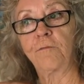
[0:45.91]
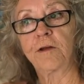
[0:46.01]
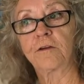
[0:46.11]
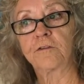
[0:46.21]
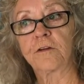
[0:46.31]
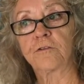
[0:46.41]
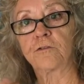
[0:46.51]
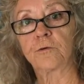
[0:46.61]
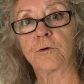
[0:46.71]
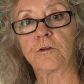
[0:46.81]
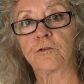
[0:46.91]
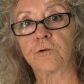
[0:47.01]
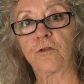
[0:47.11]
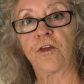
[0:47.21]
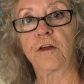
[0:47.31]
because I sorted
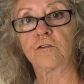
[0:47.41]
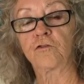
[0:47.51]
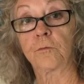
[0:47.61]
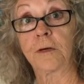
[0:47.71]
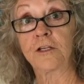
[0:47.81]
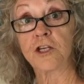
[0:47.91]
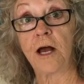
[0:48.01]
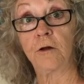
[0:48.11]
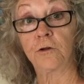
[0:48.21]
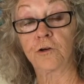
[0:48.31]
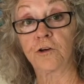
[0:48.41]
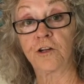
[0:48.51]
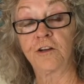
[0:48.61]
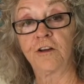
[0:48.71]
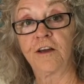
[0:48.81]
through things from my childhood